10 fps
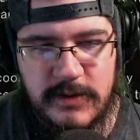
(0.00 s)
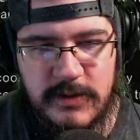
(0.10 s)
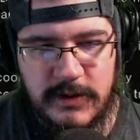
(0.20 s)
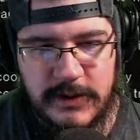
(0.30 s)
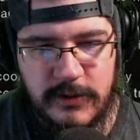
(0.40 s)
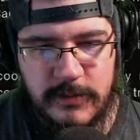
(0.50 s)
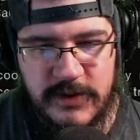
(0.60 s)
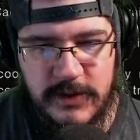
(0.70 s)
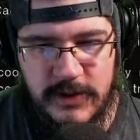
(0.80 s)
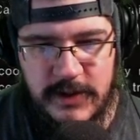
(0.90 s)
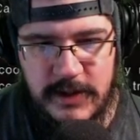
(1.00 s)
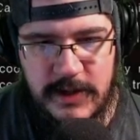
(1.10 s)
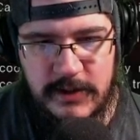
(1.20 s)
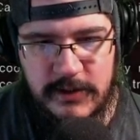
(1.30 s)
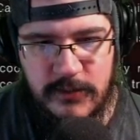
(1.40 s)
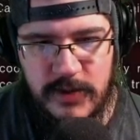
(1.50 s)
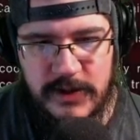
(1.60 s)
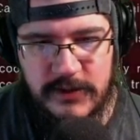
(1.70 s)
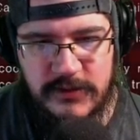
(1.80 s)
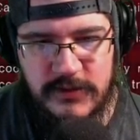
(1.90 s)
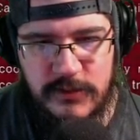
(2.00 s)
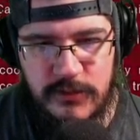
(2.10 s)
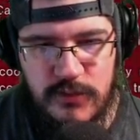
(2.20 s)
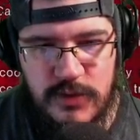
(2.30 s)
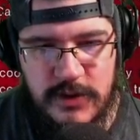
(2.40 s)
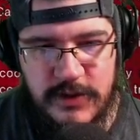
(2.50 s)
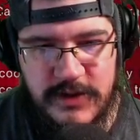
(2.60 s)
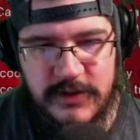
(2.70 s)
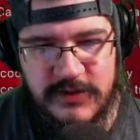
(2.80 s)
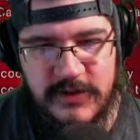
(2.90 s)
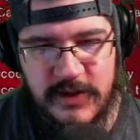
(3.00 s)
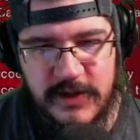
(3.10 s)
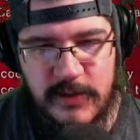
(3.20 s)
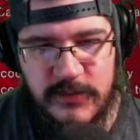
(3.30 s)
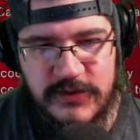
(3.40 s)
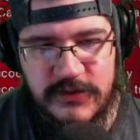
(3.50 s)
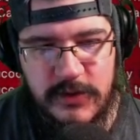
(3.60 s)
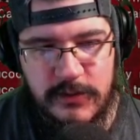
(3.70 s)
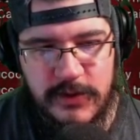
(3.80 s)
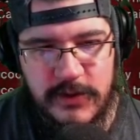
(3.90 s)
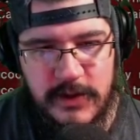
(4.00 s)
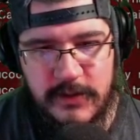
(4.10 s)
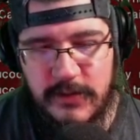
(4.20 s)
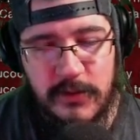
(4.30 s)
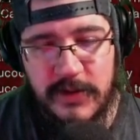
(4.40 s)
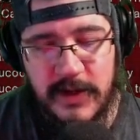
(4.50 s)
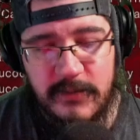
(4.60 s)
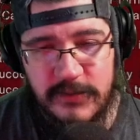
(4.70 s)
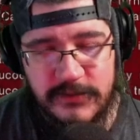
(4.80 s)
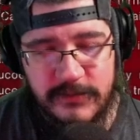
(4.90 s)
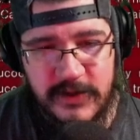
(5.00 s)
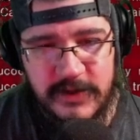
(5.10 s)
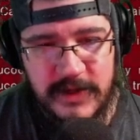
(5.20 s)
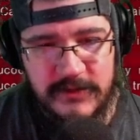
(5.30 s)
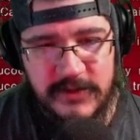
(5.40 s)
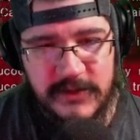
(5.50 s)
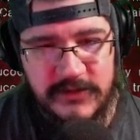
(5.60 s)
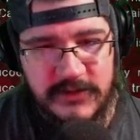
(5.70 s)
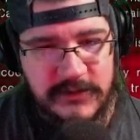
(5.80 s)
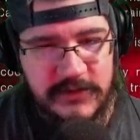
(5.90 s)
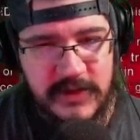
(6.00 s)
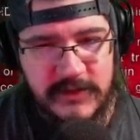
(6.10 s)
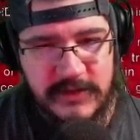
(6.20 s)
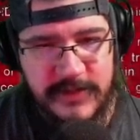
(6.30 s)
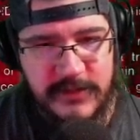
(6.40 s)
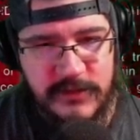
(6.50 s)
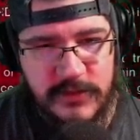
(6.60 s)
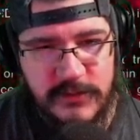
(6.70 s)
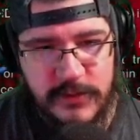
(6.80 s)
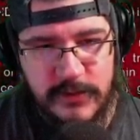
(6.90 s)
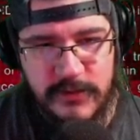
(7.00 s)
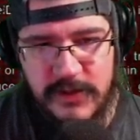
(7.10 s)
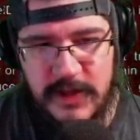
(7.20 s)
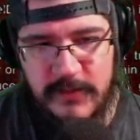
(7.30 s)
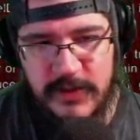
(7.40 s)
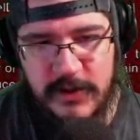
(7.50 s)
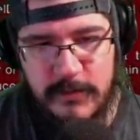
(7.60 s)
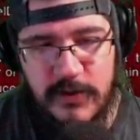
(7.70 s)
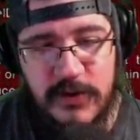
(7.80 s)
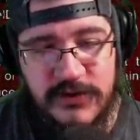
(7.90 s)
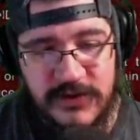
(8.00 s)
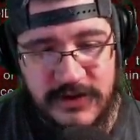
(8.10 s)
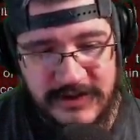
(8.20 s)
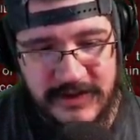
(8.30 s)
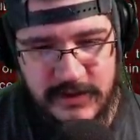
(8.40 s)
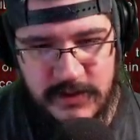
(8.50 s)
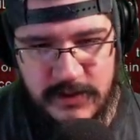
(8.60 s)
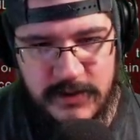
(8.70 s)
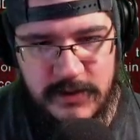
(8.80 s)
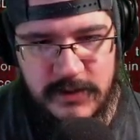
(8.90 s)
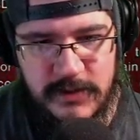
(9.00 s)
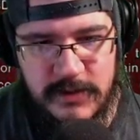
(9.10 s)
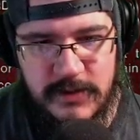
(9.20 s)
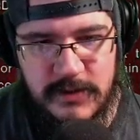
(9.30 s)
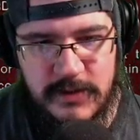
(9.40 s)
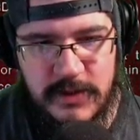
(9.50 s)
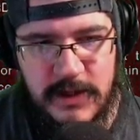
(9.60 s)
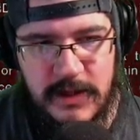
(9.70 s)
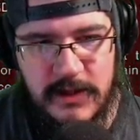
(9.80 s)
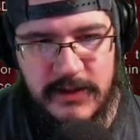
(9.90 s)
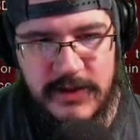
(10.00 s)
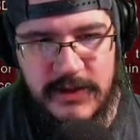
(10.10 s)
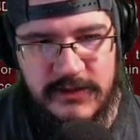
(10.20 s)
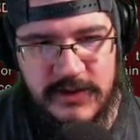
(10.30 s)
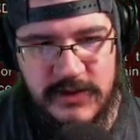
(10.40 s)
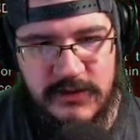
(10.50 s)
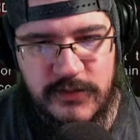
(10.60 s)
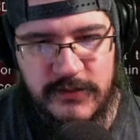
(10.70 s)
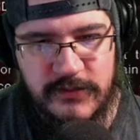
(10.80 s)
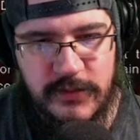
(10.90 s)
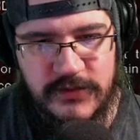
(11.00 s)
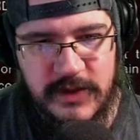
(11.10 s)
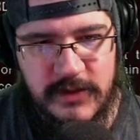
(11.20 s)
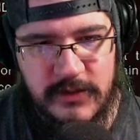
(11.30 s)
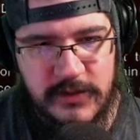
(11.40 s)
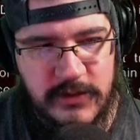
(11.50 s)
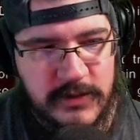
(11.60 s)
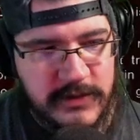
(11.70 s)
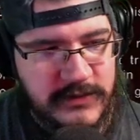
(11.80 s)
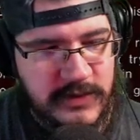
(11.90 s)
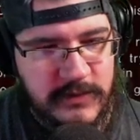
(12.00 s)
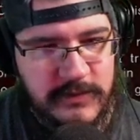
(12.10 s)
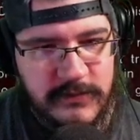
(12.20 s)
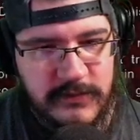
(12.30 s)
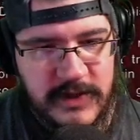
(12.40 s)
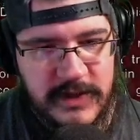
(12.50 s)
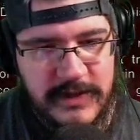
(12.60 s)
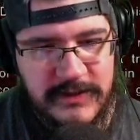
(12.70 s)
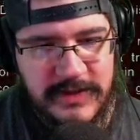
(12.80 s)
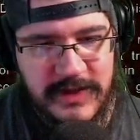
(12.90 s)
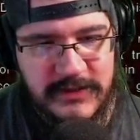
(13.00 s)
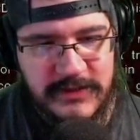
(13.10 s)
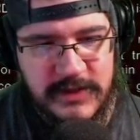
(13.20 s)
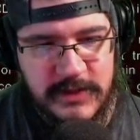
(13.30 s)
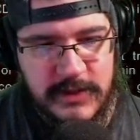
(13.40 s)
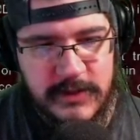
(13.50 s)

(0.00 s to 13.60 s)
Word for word: Little bit of that Alan Wake 2. The DLC for that game was so good. Uh, the whole game was fantastic. It still stands as my 2023 Game of the Year personally. Uh, the DLC just reinforced that earlier on this year. Fantastic.